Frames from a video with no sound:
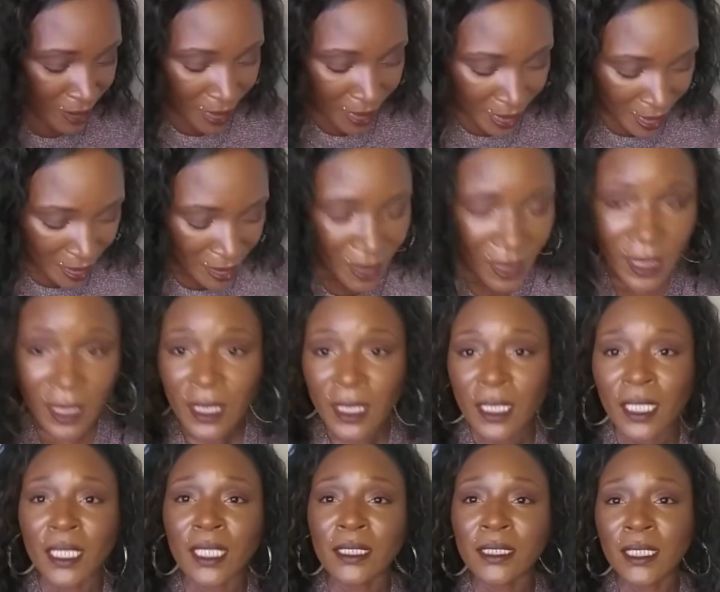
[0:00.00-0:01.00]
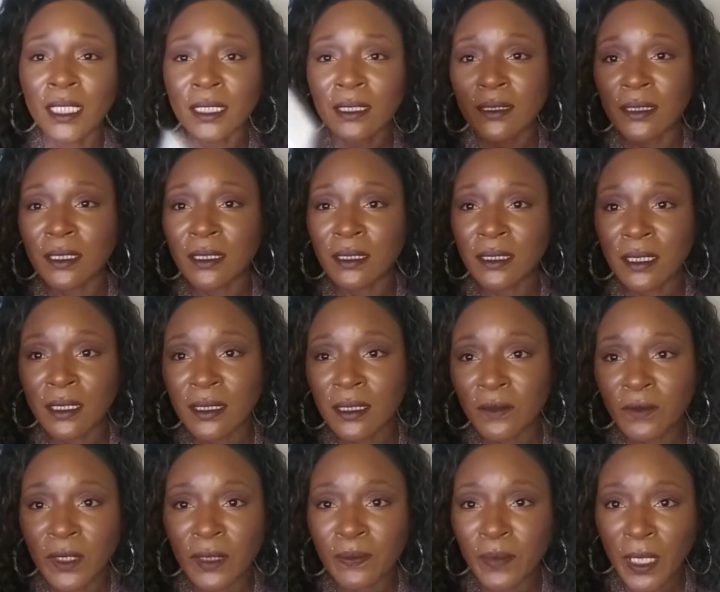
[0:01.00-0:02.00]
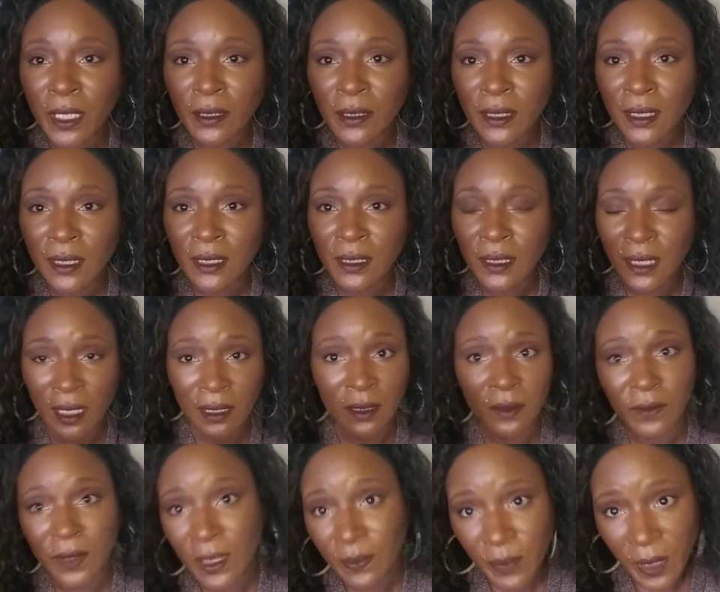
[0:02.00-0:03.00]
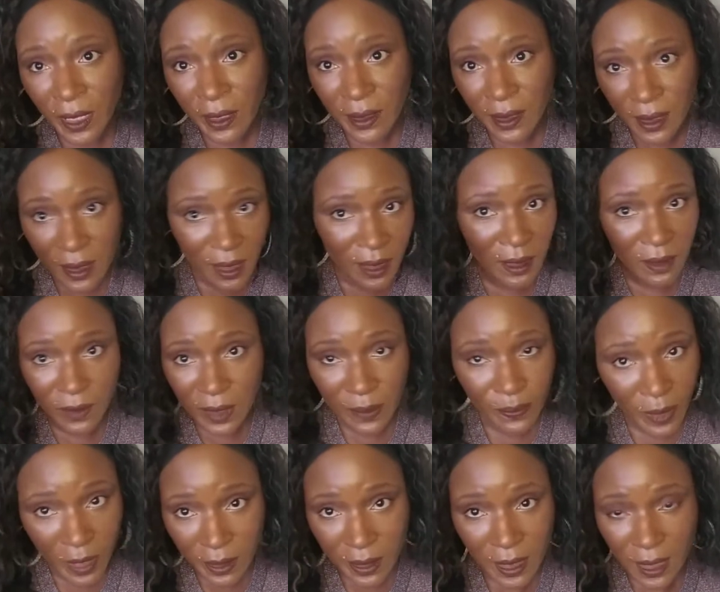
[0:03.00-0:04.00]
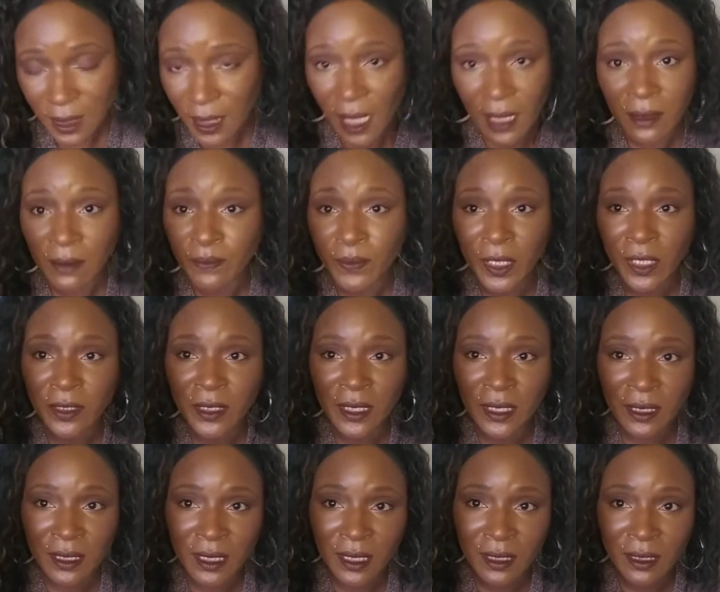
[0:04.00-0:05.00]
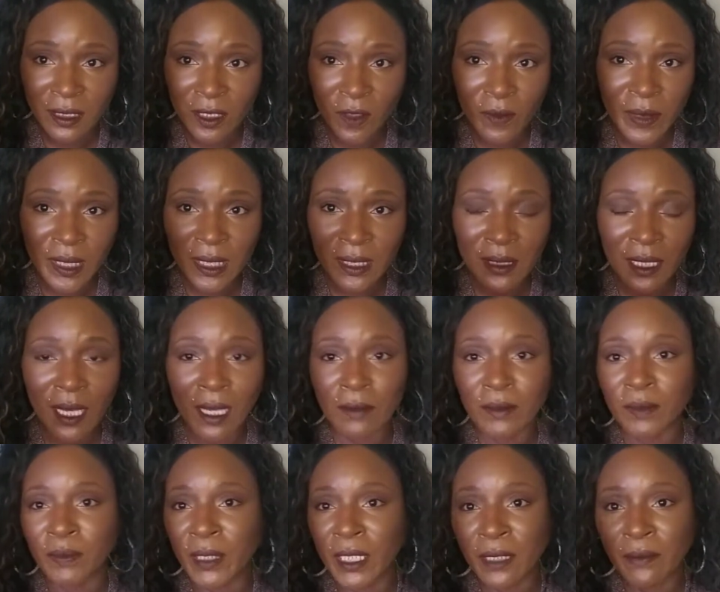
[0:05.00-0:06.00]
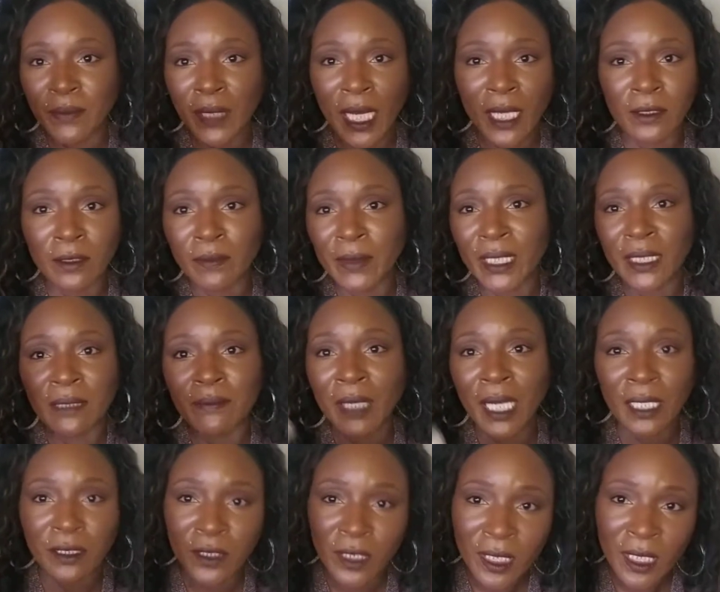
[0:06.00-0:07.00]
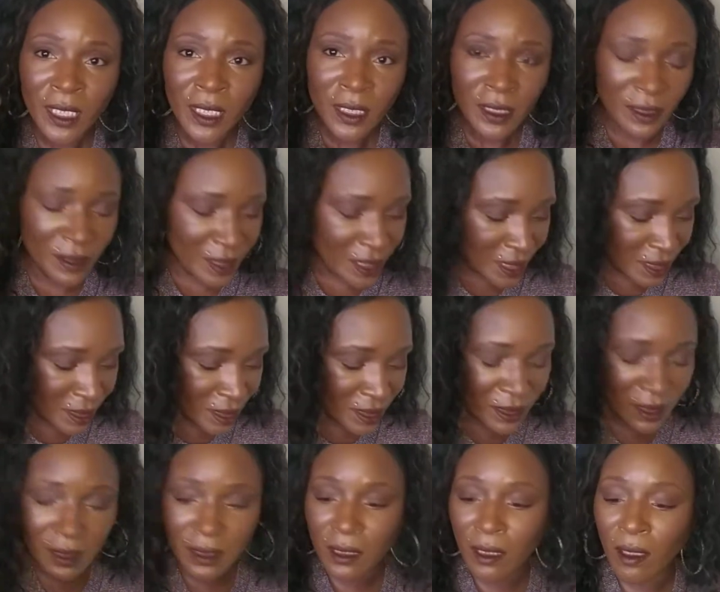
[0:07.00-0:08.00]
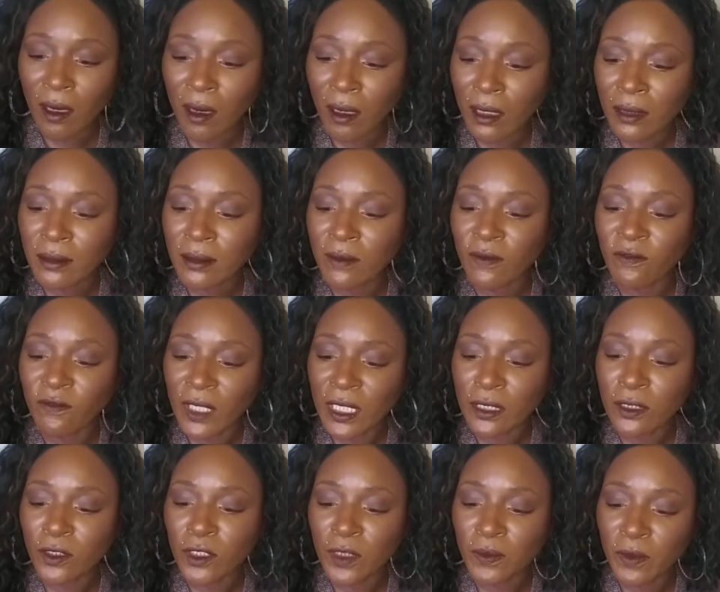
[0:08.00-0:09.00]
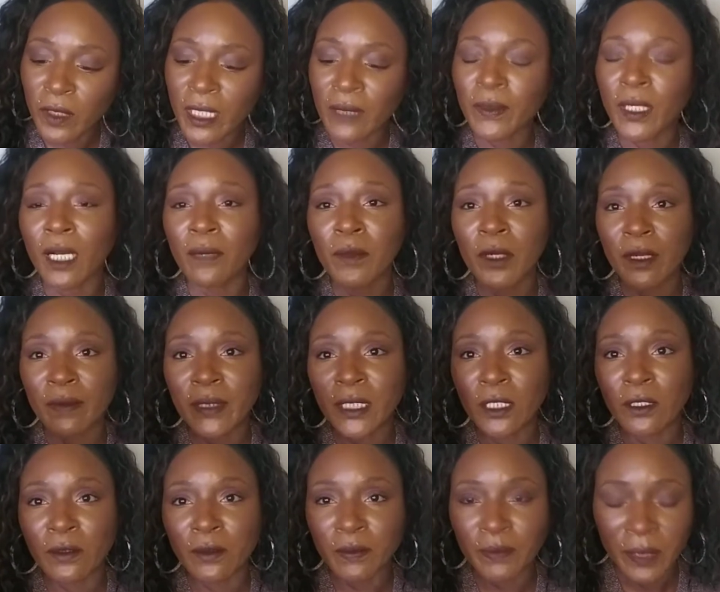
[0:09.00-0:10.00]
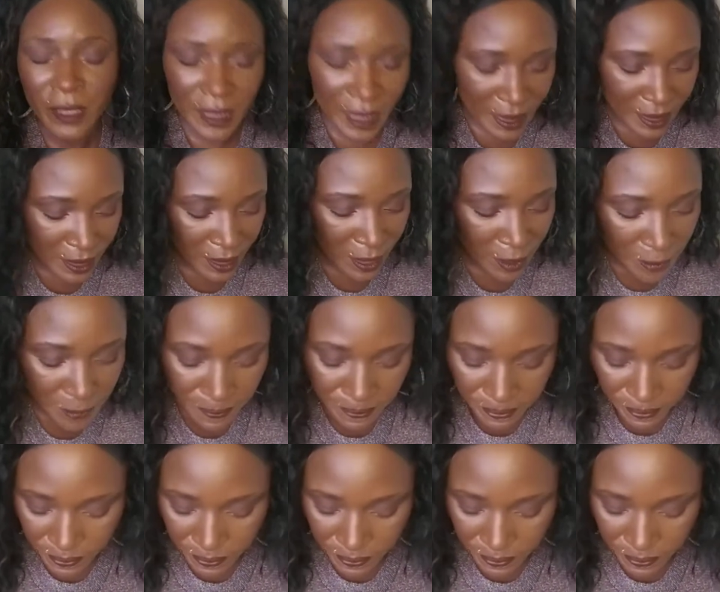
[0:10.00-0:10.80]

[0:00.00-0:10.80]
that. And yes, this is a repurchase and a repurchase and a repurchase. I didn't purchase this so many times, big bottle, mini bottle. So yeah, this is an awesome facial spray by Mario Badescu.